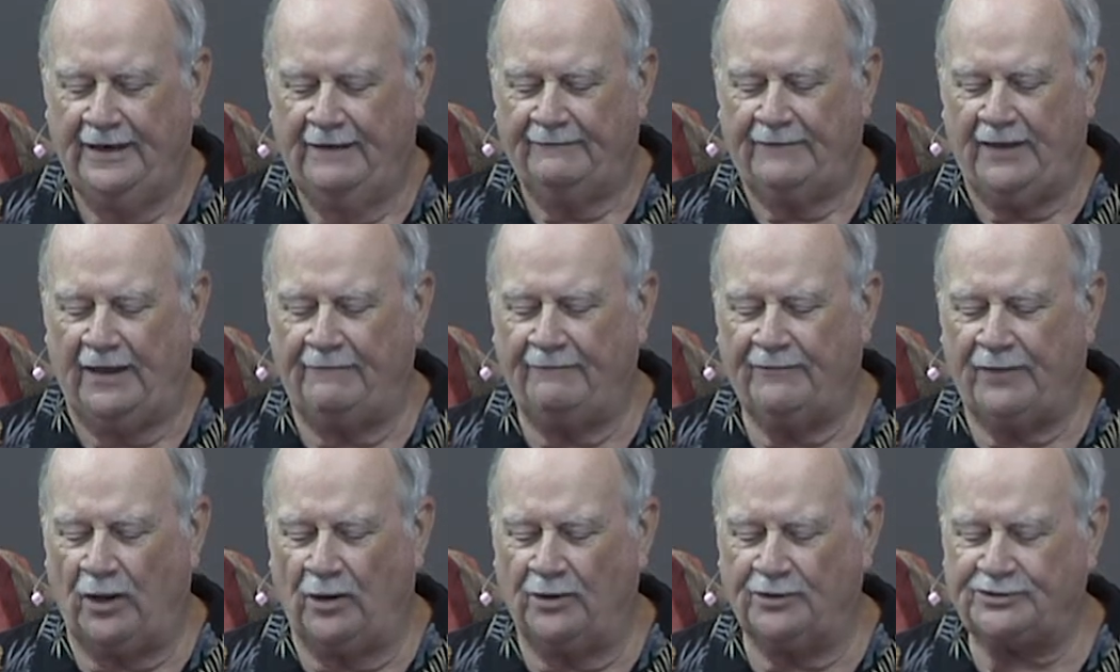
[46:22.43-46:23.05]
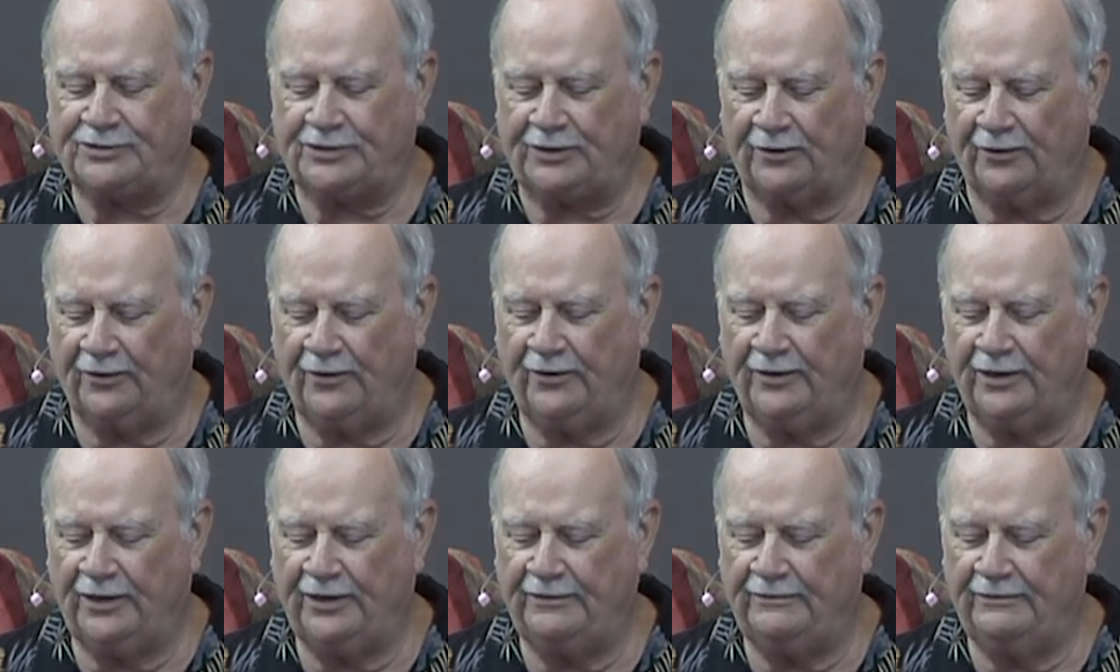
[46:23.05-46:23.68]
Then those that
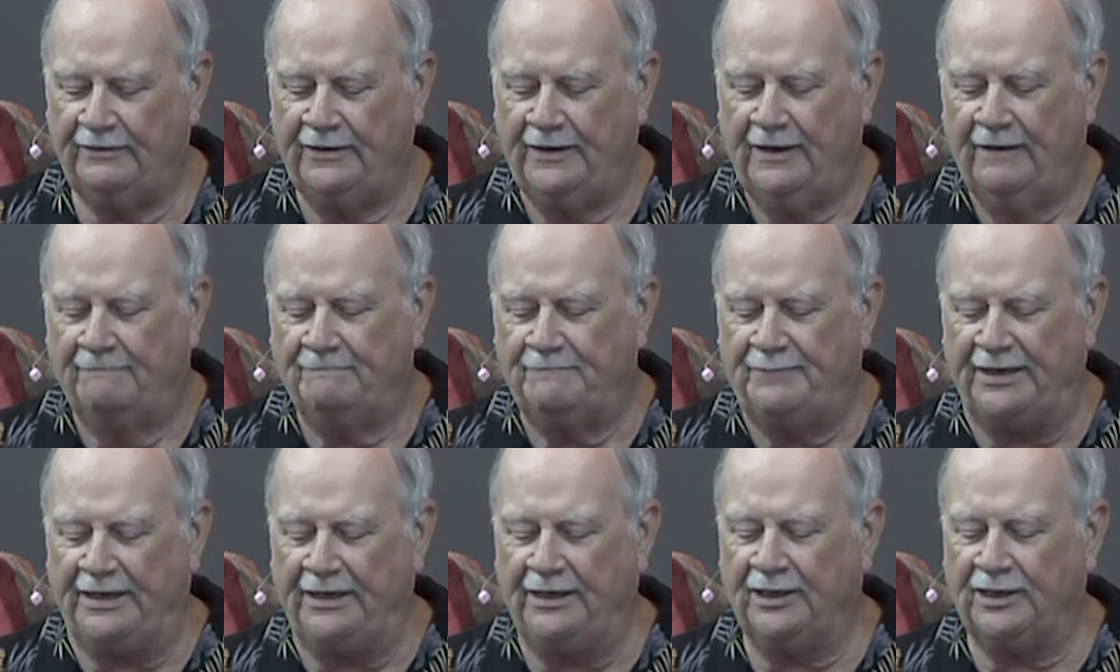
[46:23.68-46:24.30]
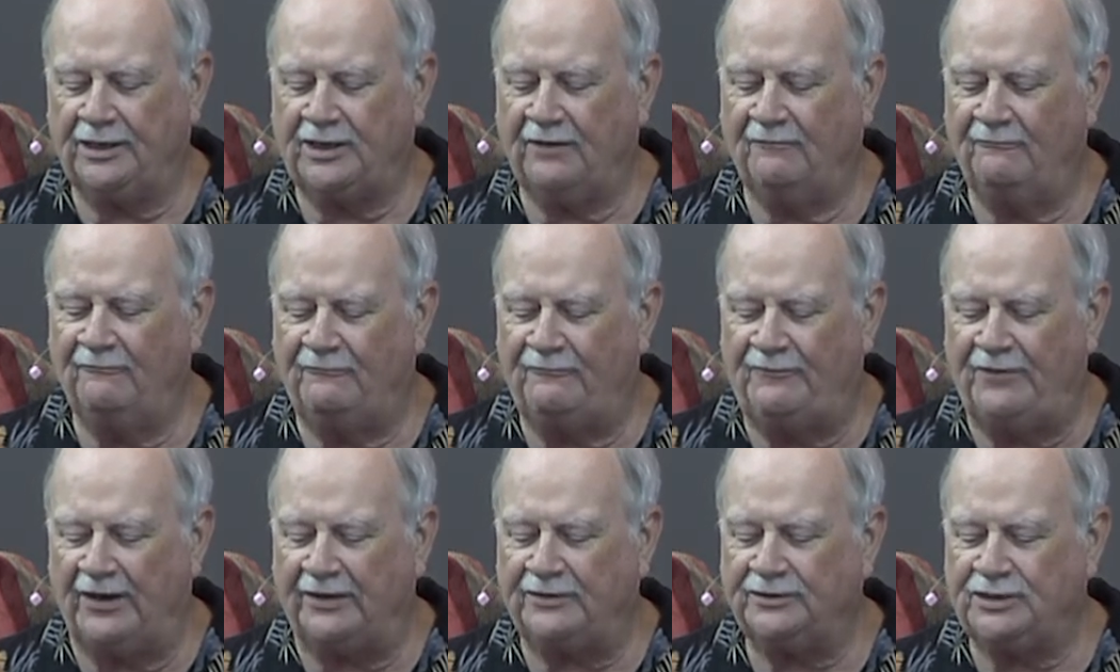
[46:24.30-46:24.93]
heard it, being
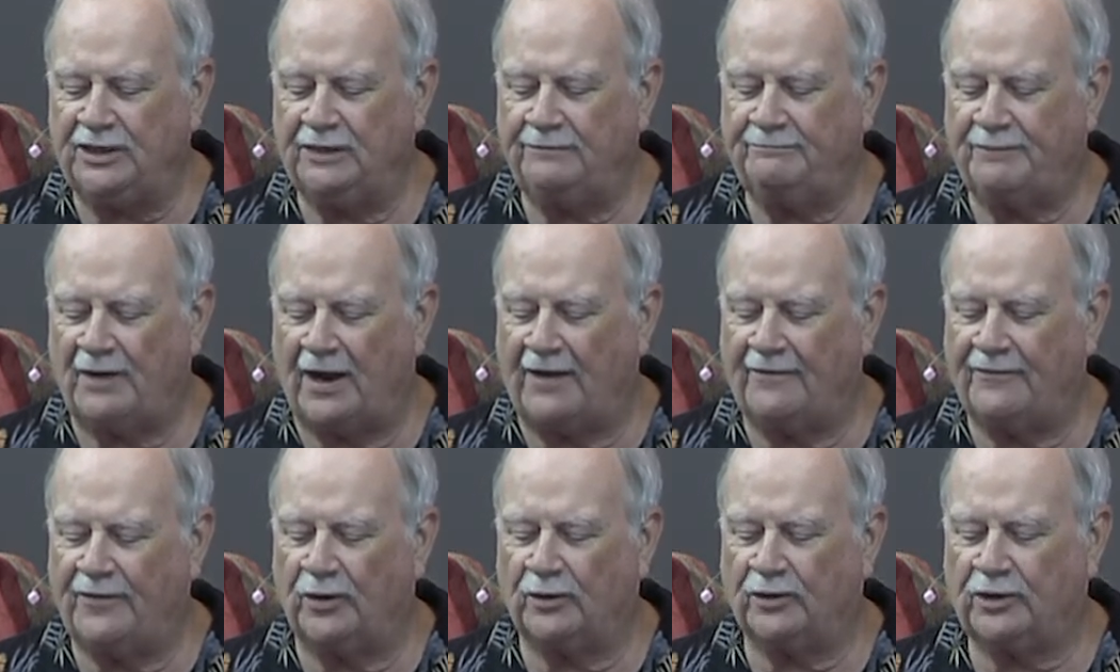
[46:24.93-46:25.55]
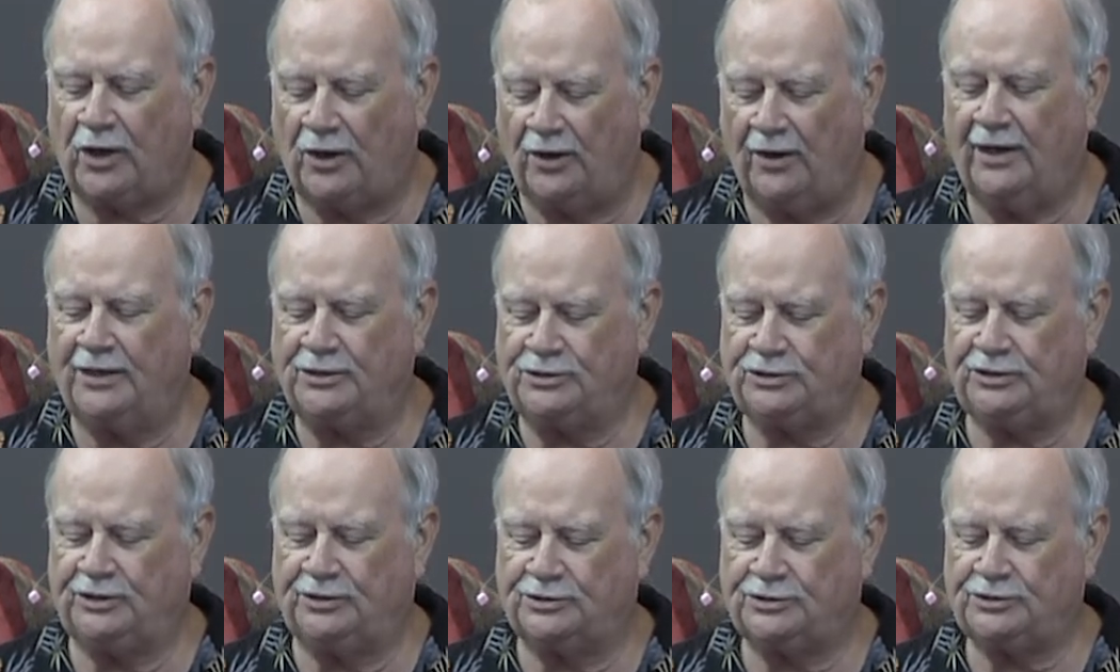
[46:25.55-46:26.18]
convicted by their
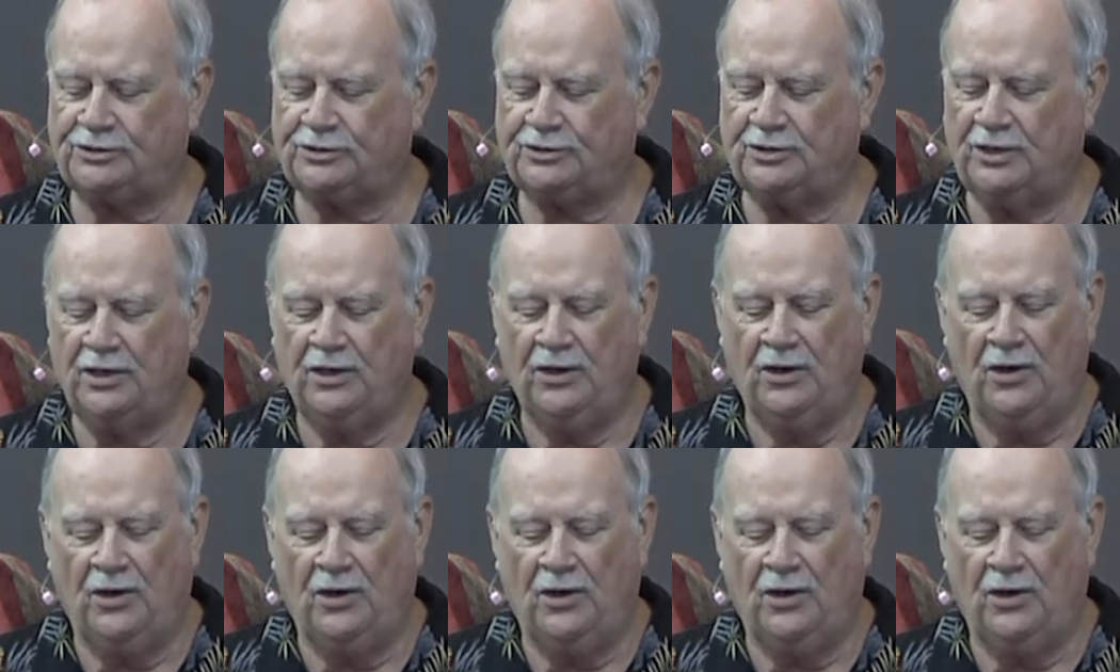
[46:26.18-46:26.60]
conscience,